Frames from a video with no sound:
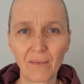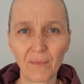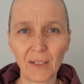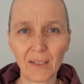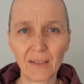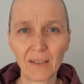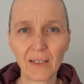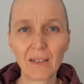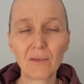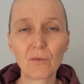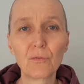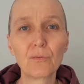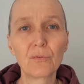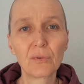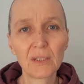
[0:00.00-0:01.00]
Right? To
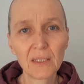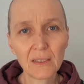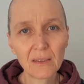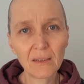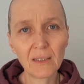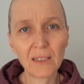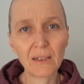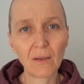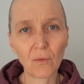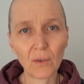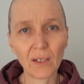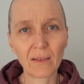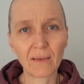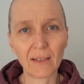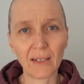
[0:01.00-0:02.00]
really look
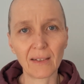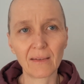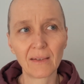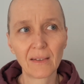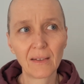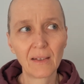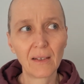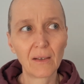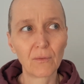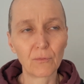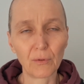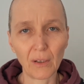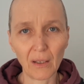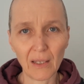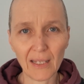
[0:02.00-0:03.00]
at that
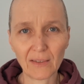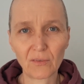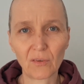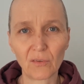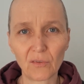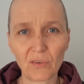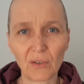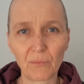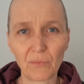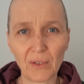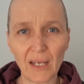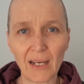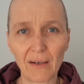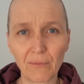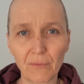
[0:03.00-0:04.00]
relationship we
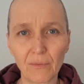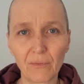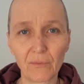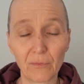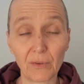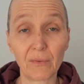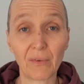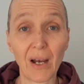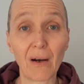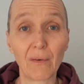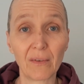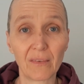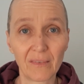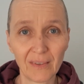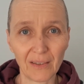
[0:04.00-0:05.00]
have with
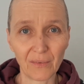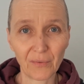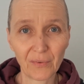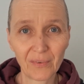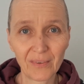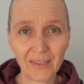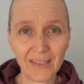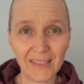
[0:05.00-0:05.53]
ourselves.